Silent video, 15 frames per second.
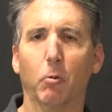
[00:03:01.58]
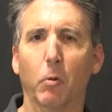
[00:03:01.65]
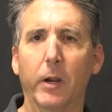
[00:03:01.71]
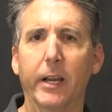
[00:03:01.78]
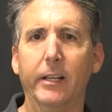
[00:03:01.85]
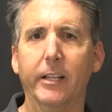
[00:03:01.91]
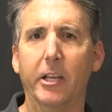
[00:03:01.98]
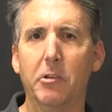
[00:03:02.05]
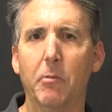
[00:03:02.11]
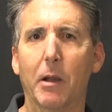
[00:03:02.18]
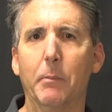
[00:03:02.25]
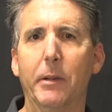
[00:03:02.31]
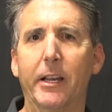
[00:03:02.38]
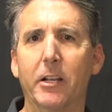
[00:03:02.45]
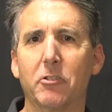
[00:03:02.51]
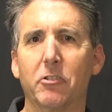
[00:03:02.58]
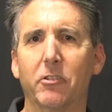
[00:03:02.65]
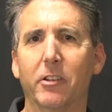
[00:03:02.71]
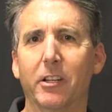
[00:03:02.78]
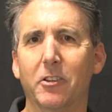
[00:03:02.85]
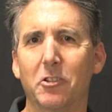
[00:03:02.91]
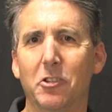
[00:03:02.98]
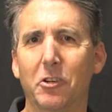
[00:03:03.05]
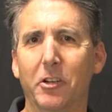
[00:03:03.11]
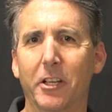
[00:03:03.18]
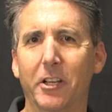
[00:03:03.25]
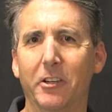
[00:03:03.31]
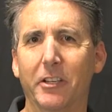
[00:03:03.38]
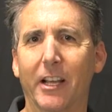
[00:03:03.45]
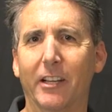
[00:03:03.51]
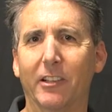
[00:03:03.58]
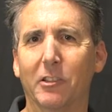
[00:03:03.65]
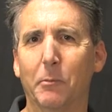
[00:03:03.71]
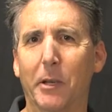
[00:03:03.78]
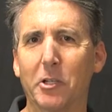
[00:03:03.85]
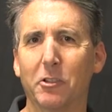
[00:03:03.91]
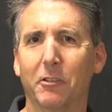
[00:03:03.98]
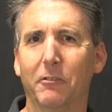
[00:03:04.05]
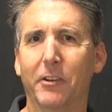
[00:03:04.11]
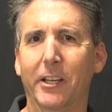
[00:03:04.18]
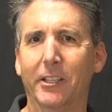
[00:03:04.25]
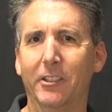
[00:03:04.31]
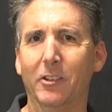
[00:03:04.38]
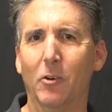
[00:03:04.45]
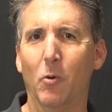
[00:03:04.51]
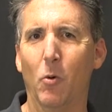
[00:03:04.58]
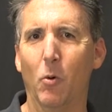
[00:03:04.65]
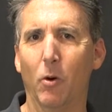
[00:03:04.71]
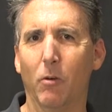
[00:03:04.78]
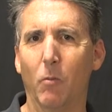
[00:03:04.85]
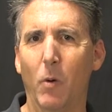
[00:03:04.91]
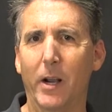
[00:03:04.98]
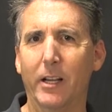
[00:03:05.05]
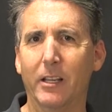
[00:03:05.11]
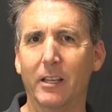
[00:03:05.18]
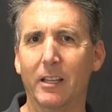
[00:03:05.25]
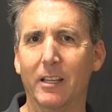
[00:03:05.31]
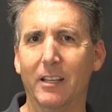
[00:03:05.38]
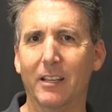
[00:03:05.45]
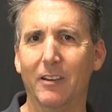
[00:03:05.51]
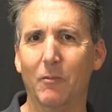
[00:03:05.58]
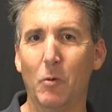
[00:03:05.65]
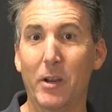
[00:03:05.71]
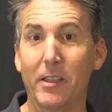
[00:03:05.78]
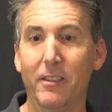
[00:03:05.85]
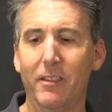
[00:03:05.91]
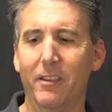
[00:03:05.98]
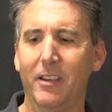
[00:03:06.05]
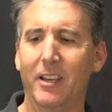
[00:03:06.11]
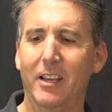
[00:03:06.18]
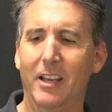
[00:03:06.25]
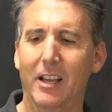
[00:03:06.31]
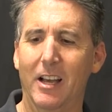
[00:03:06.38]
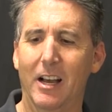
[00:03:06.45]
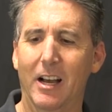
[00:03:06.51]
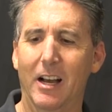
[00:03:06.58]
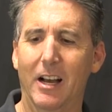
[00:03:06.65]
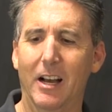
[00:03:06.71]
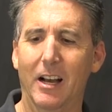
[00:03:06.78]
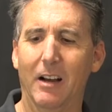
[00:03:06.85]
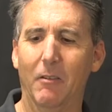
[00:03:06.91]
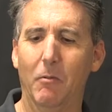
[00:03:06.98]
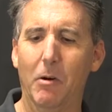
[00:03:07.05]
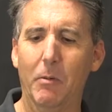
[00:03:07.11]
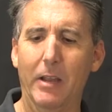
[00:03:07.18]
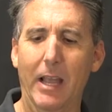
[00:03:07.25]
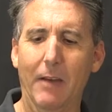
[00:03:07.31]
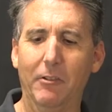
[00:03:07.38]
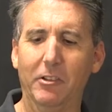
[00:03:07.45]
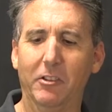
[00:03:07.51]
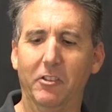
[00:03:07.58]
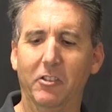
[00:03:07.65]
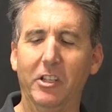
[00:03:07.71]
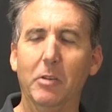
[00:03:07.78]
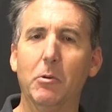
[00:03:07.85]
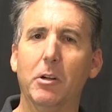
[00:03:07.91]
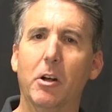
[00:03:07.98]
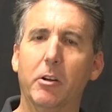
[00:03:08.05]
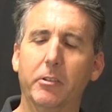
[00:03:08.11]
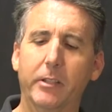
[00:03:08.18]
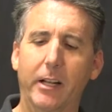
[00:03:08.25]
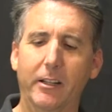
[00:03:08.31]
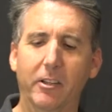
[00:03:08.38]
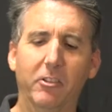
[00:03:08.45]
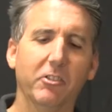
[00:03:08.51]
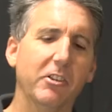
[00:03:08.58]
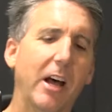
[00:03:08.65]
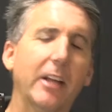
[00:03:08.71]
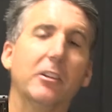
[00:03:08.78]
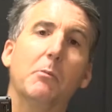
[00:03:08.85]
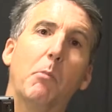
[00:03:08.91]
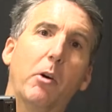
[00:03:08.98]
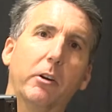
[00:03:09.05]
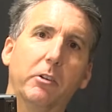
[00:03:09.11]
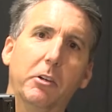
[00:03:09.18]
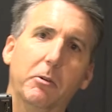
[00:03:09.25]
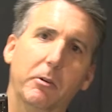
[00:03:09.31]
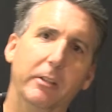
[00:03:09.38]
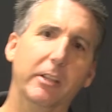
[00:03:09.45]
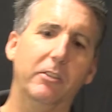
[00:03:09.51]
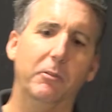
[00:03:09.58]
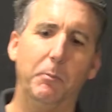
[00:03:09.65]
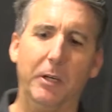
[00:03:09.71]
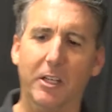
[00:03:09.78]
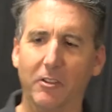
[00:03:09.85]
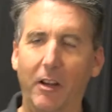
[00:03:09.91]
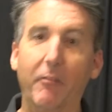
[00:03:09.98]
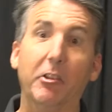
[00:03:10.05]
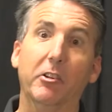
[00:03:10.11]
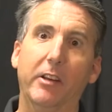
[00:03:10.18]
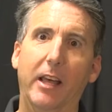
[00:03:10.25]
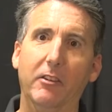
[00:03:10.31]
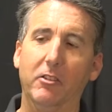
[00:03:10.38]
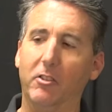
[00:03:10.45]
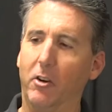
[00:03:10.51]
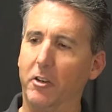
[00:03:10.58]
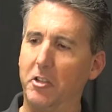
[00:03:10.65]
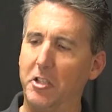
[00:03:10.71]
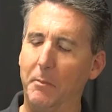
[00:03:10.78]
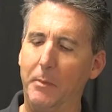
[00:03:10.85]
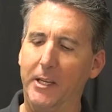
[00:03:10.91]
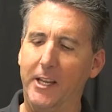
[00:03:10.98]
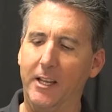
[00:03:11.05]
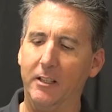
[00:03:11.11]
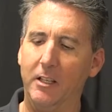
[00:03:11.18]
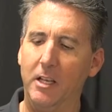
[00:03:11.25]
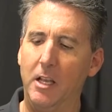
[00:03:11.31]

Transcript: rig that you might be interested in shooting your next special event or wedding with. What we have is a C100. Now this is not the Mark II in this because obviously it hasn't started shipping yet.